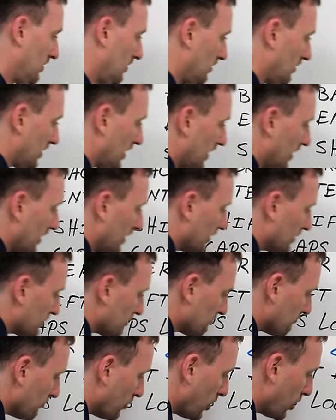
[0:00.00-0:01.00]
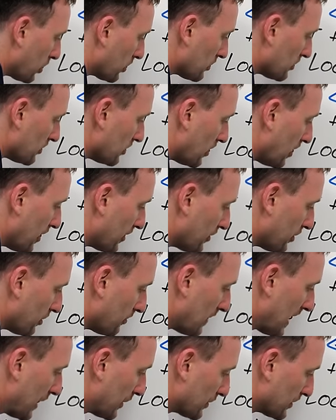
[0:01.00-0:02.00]
Okay, there's a roller on
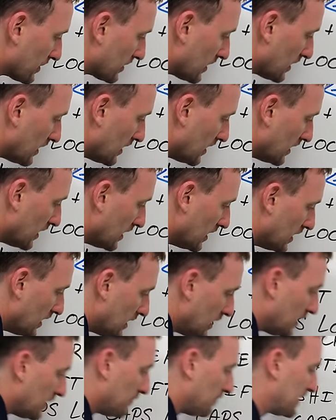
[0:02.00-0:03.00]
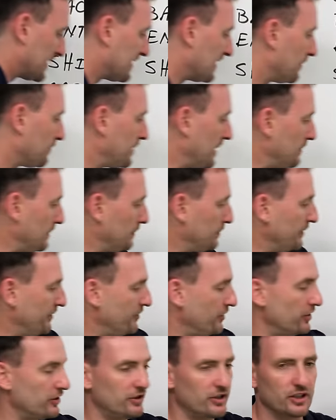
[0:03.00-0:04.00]
your mouse. But some people
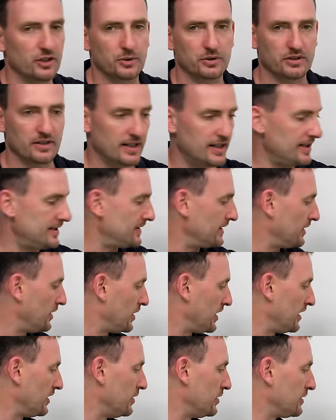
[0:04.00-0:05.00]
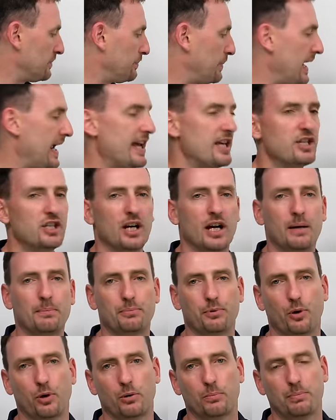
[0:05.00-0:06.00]
prefer to use this, and you can use page up
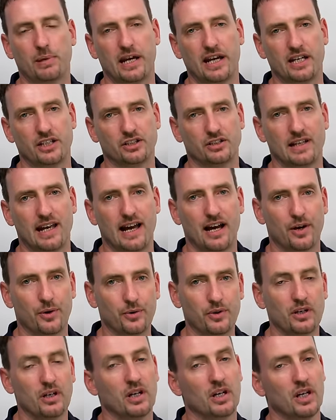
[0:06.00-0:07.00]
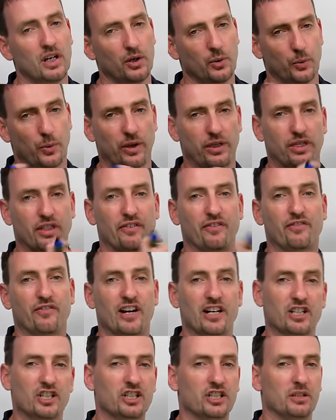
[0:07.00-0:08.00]
or page down with the
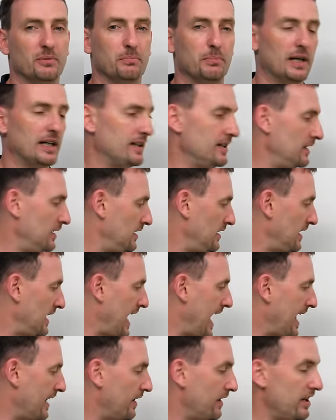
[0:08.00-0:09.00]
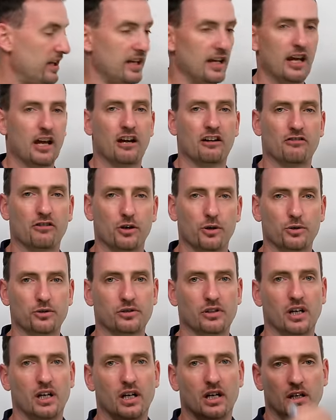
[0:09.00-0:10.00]
function button and the
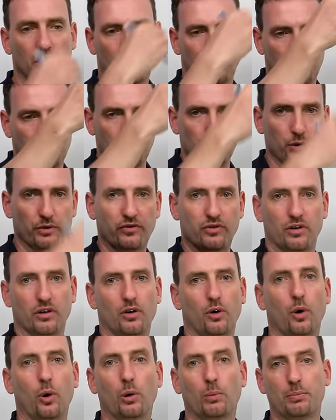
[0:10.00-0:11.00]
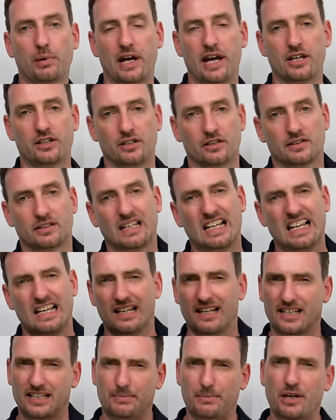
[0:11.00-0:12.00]
arrows to move whole pages,
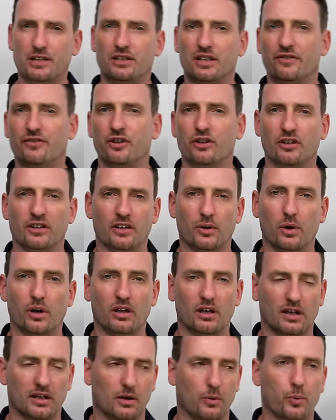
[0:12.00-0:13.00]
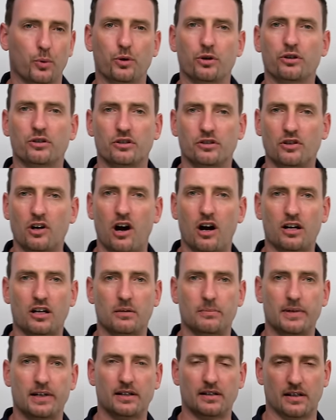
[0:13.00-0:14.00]
especially if you're in a Word
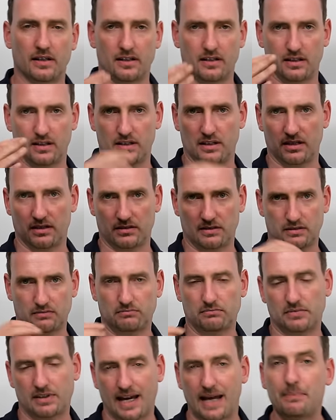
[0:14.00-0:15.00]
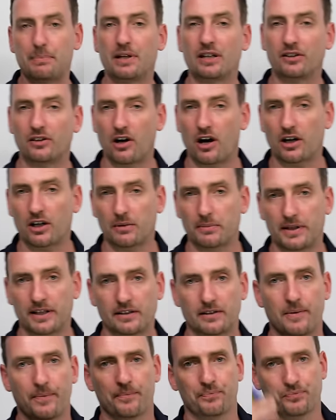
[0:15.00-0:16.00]
document, like a typing
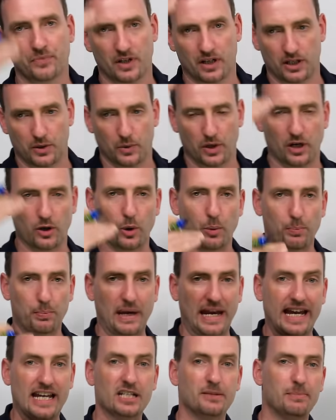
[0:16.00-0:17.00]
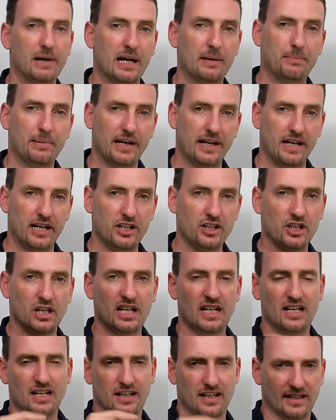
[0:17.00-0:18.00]
document, and you want to go page by page
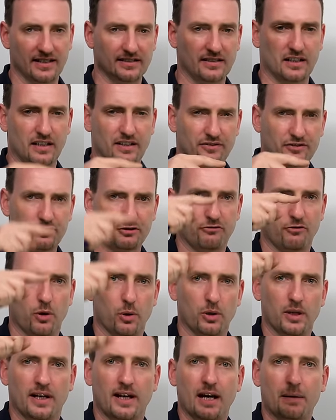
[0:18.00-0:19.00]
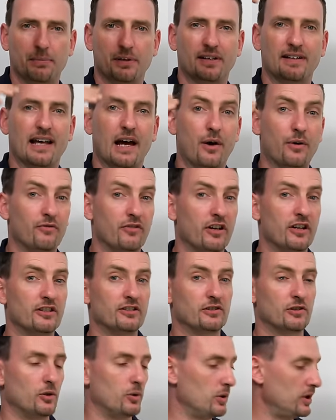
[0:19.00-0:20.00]
instead of scrolling up and down very
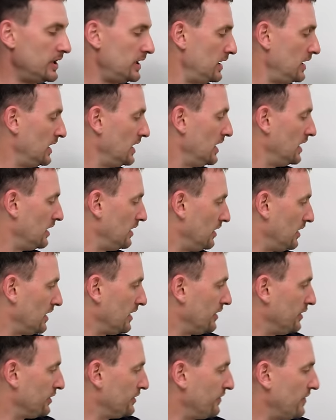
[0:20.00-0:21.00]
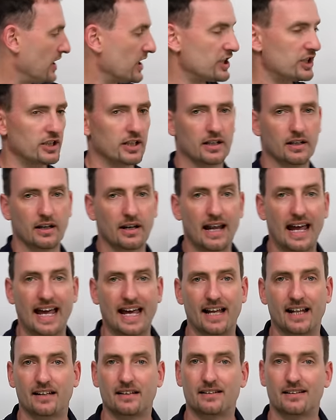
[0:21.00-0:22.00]
slowly, you can use function
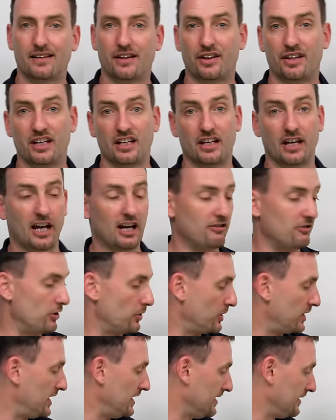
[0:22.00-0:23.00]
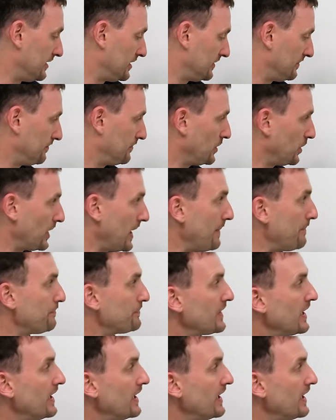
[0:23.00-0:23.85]
and the arrow keys. Okay.